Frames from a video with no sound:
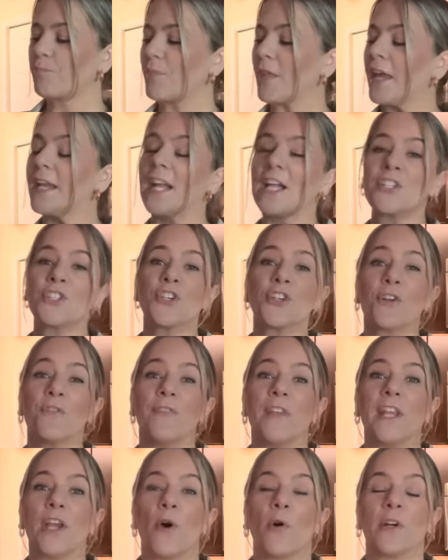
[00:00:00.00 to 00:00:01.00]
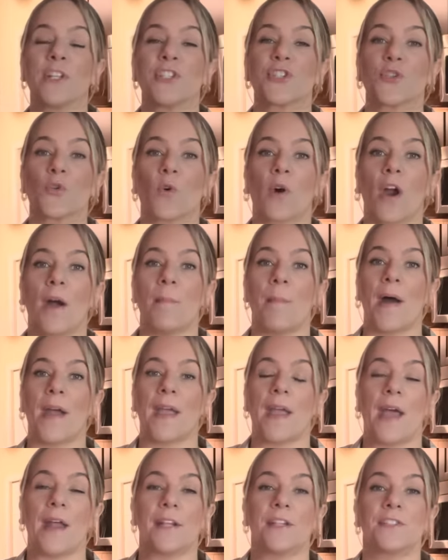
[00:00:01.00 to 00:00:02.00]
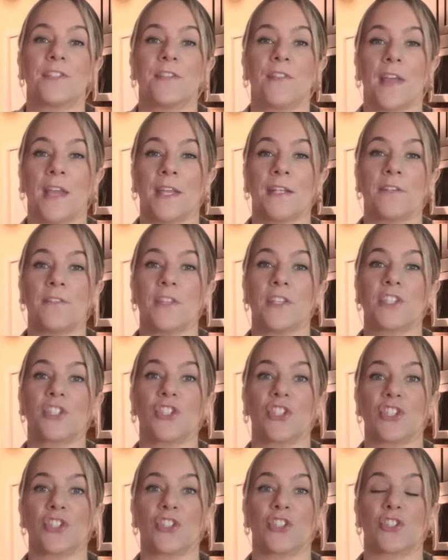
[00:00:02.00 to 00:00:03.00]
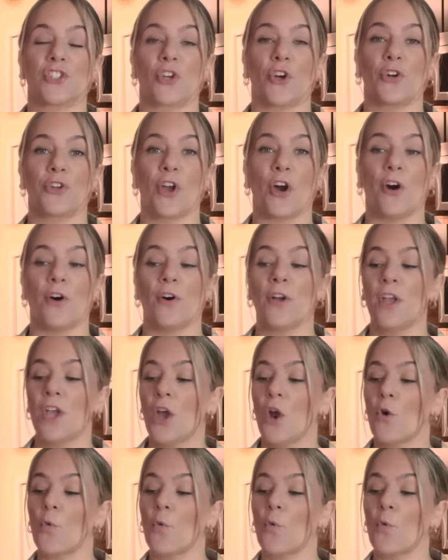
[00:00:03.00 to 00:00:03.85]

And I took a video in store. I might add it to the end of this just to show y'all